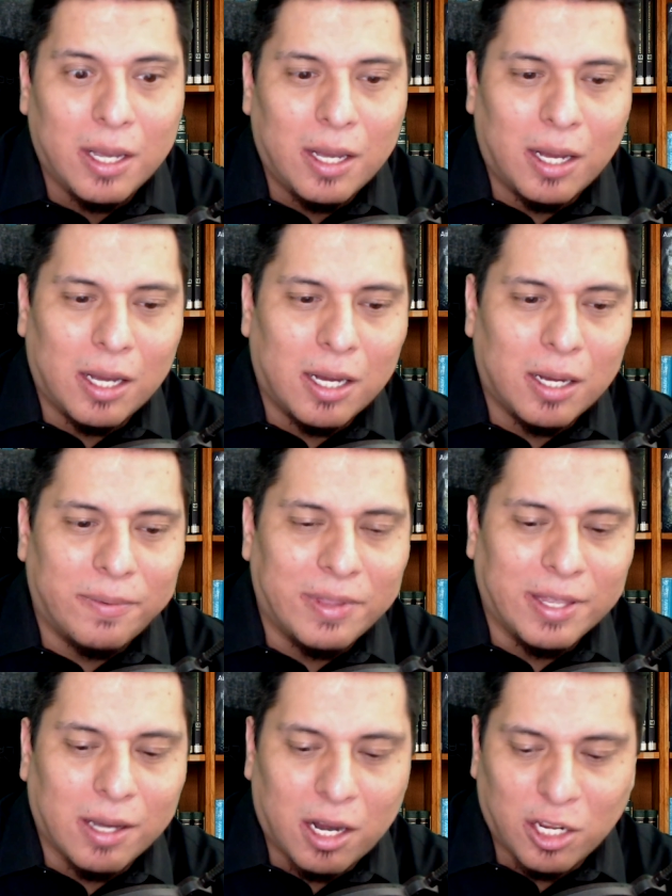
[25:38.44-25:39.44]
Uh,
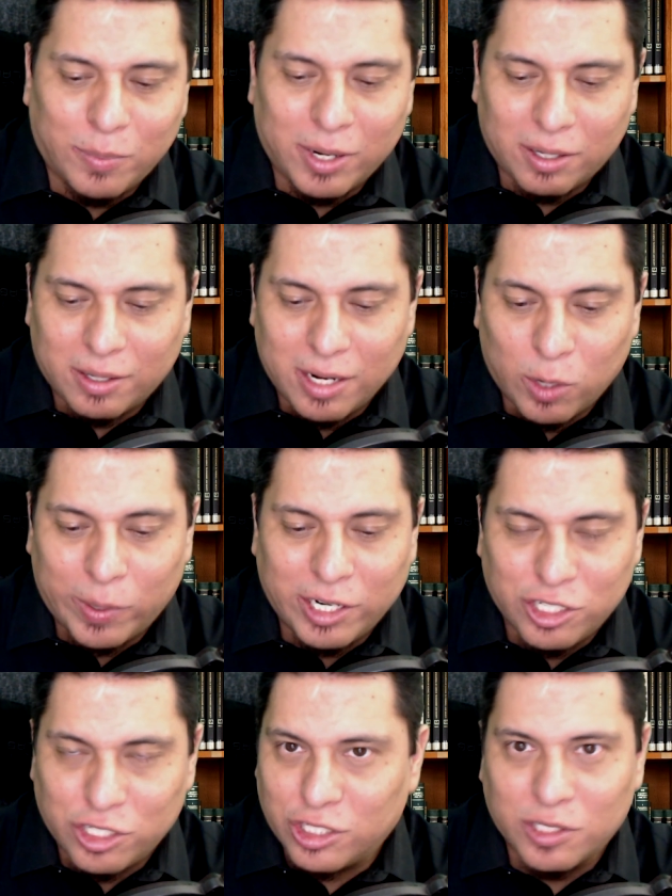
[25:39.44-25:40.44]
the audiobook
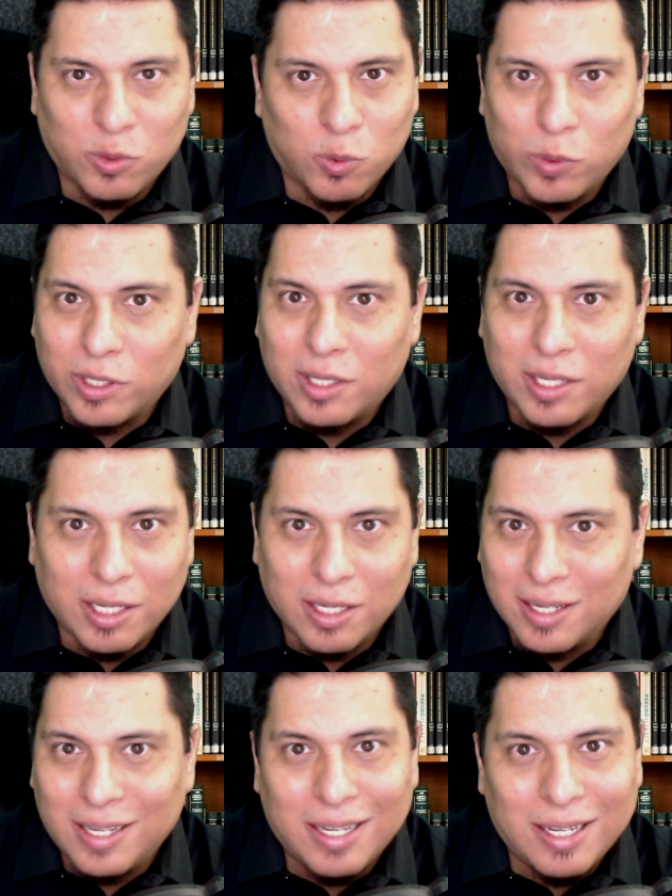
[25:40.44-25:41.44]
narration just really,
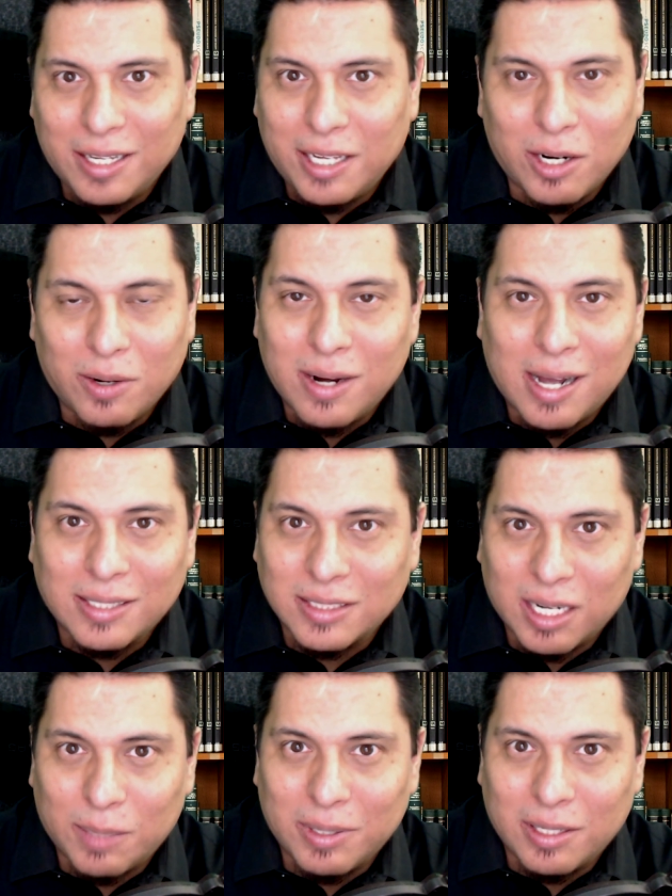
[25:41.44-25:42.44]
you know, knocks
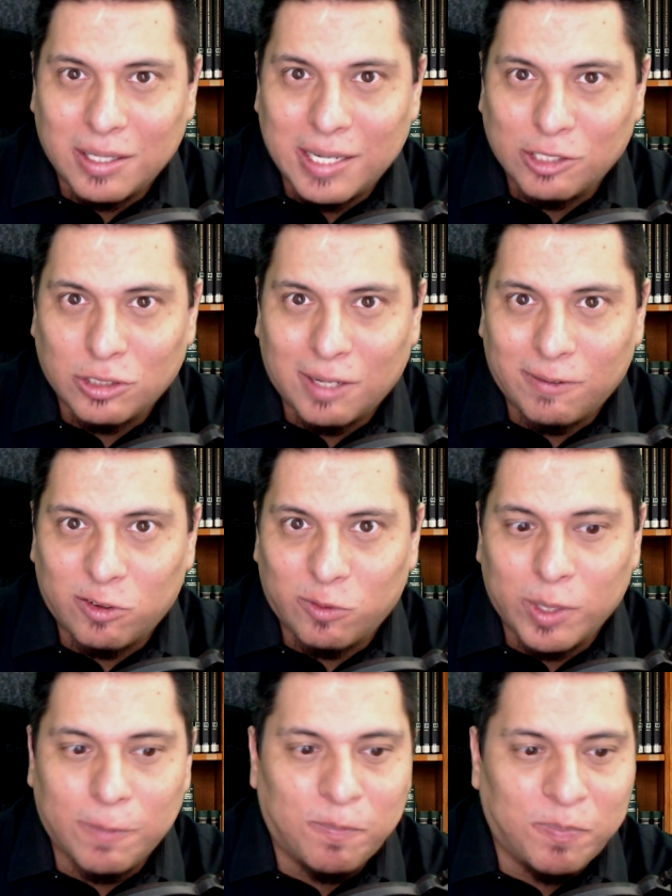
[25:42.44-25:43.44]
it up a, an extra level for
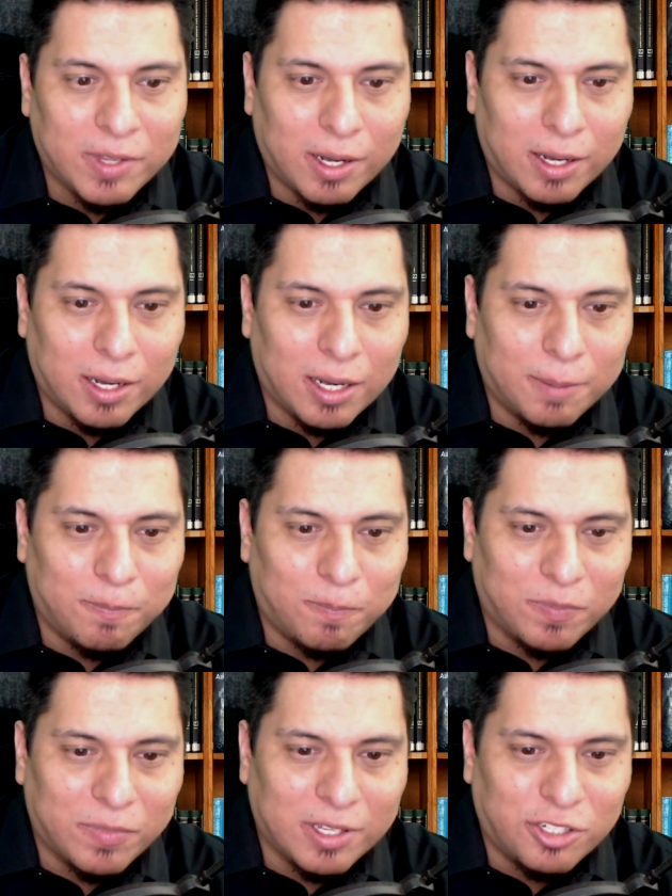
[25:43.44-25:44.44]
me.
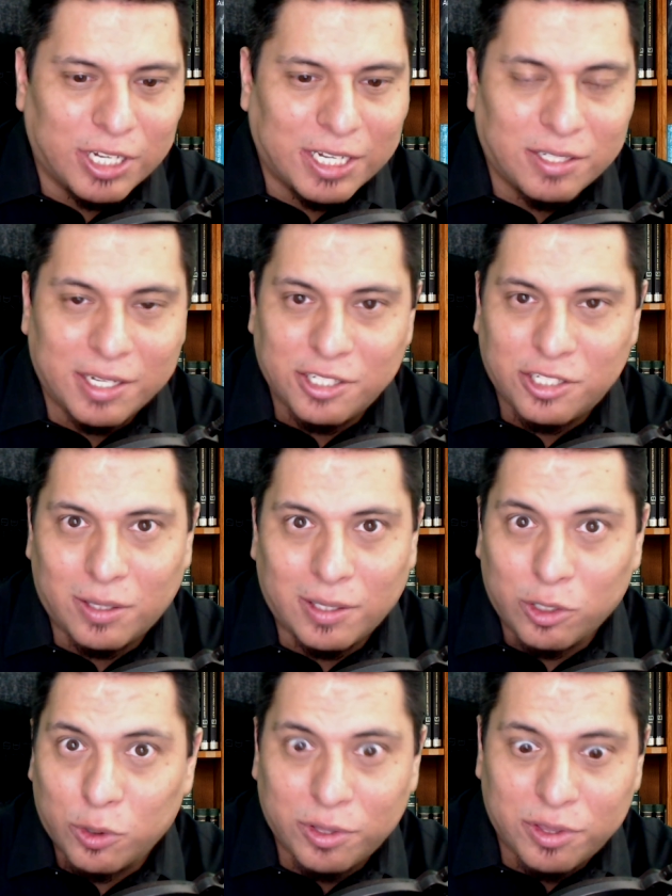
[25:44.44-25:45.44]
Um, Jason is still
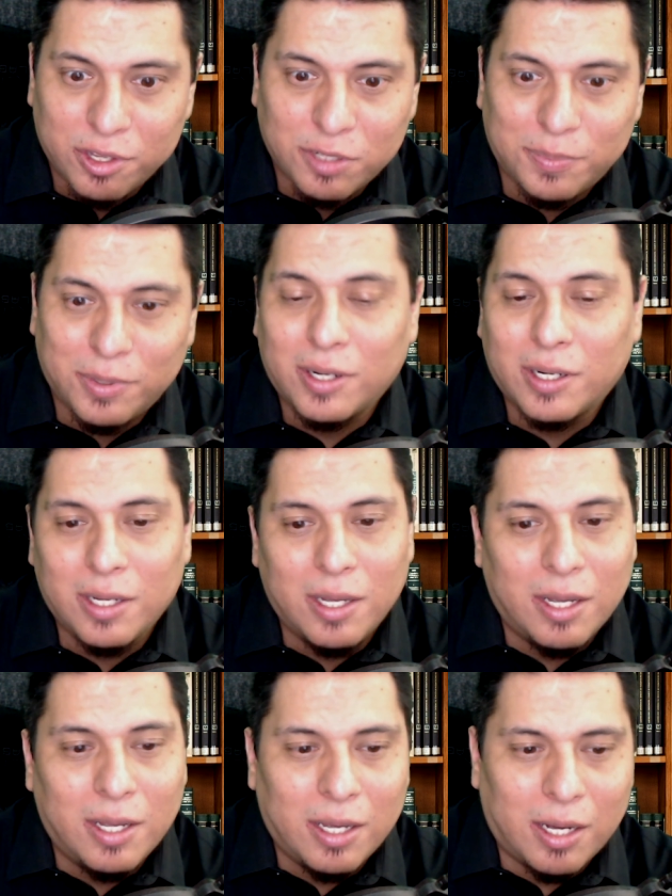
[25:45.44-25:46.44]
on Earth in this book.
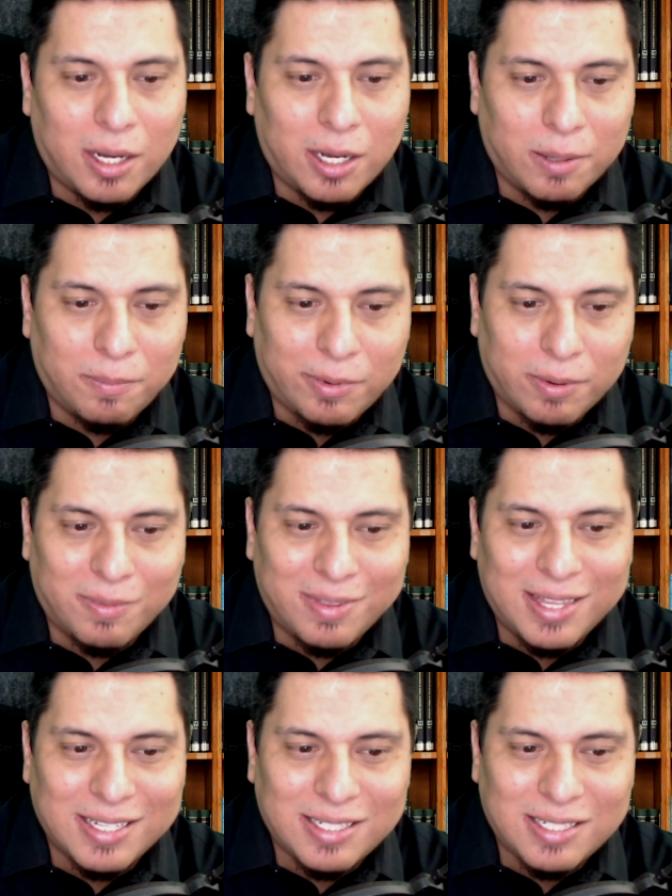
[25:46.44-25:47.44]
Uh,
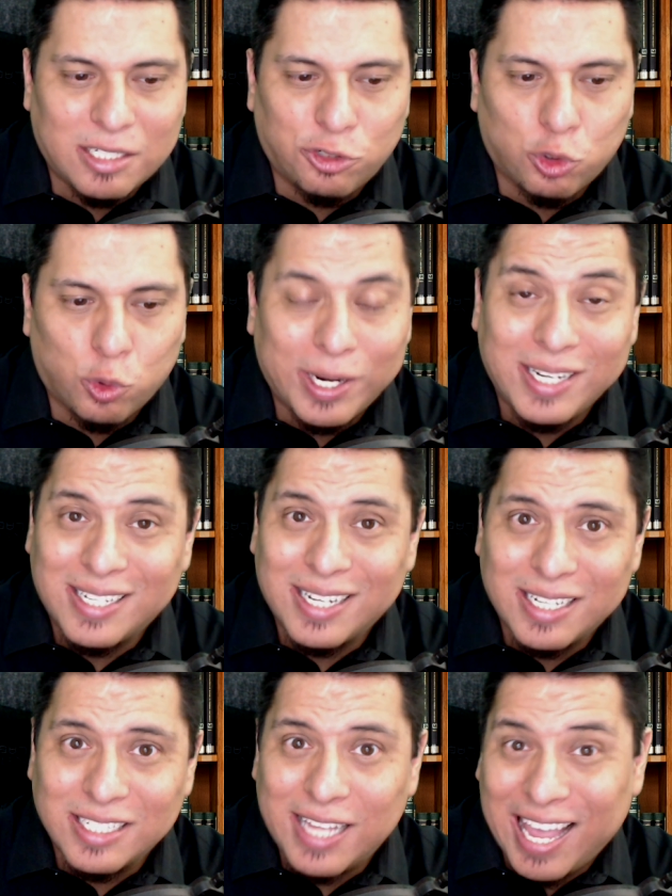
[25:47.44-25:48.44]
this story
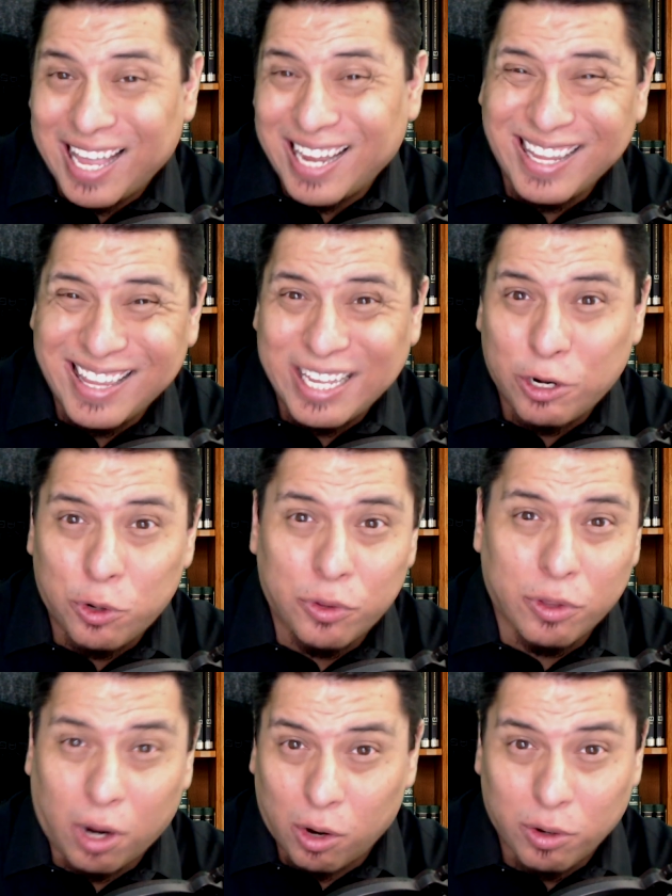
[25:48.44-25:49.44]
does end the
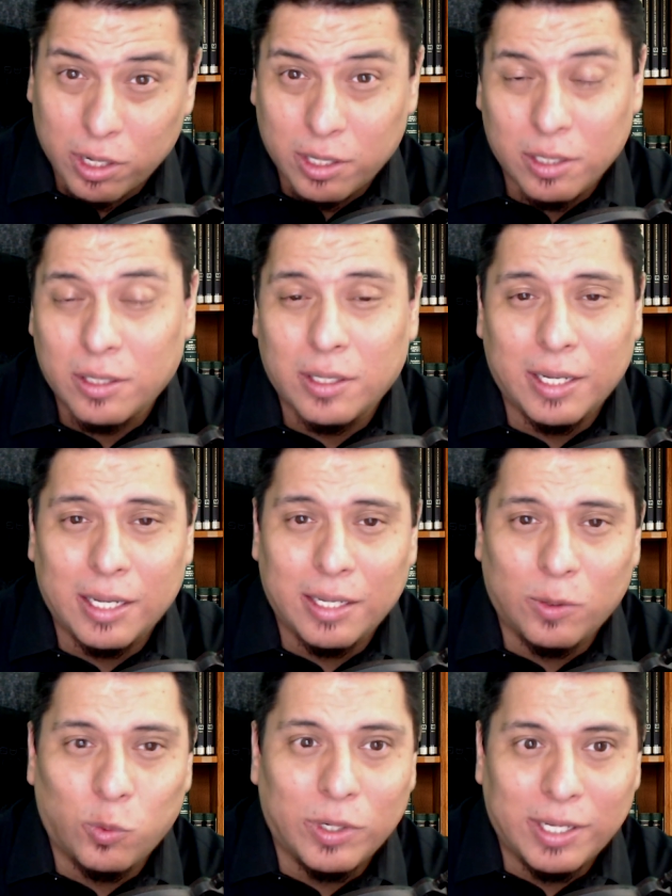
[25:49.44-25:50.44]
Earth arc. And
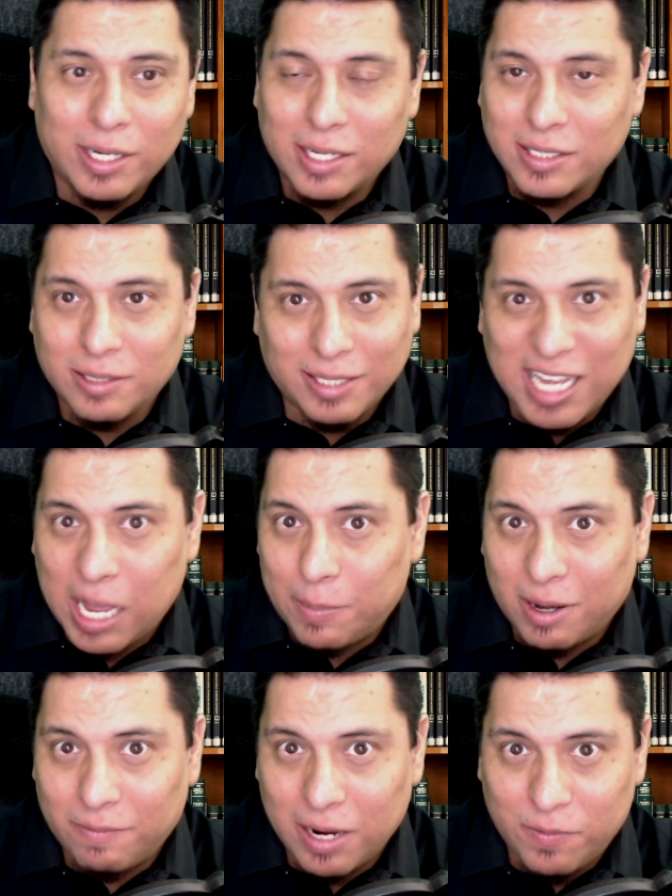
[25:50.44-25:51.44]
it really does cap
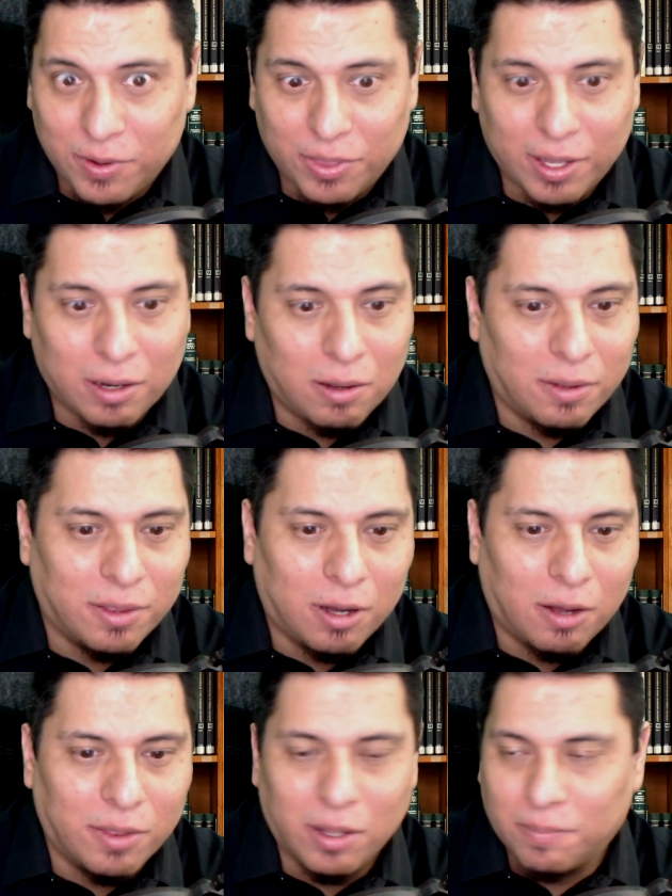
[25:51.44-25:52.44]
off everything, all the,
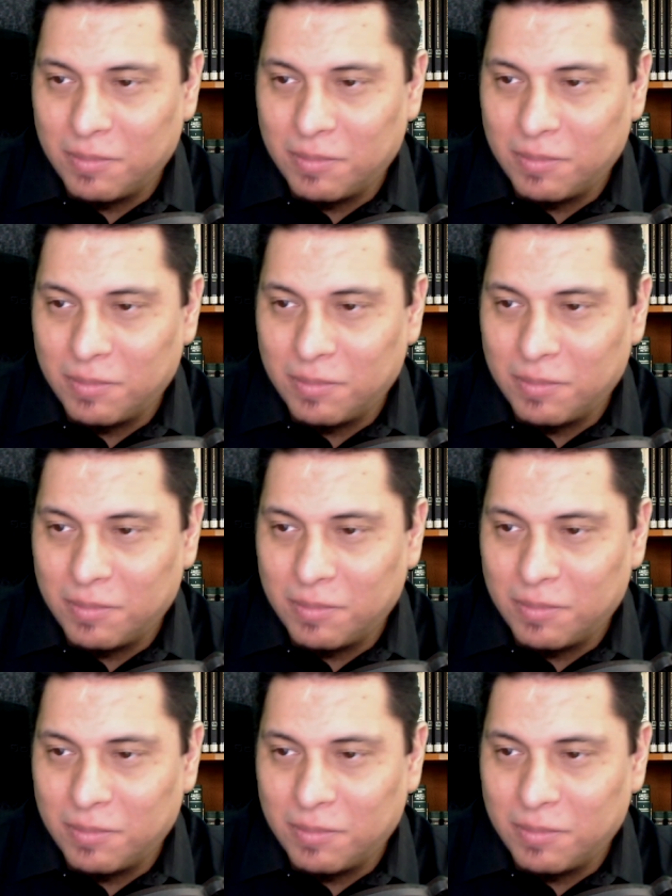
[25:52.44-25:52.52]
all the